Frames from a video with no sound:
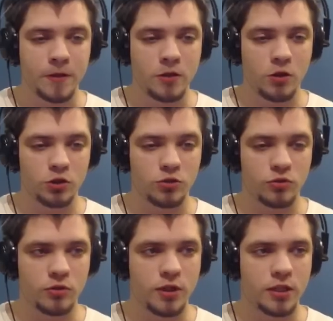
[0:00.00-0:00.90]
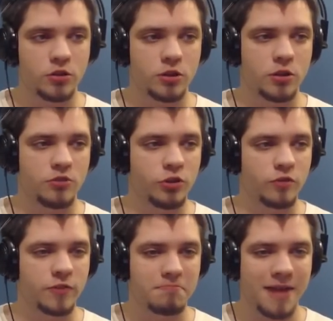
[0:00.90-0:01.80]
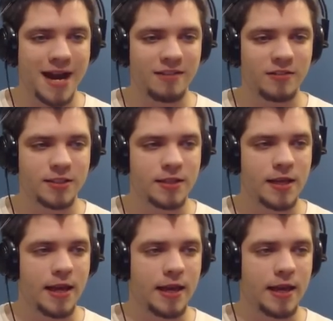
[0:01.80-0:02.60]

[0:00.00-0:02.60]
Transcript: You also get rid of the mines,